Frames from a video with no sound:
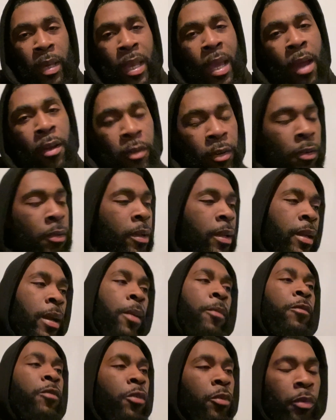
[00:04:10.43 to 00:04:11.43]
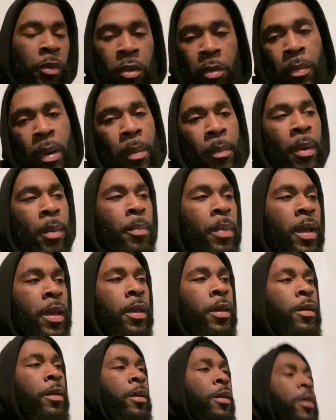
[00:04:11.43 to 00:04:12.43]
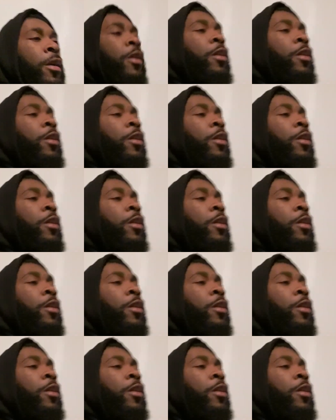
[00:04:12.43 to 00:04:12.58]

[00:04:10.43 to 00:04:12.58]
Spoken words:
Y'all know that I'm for real about my bang.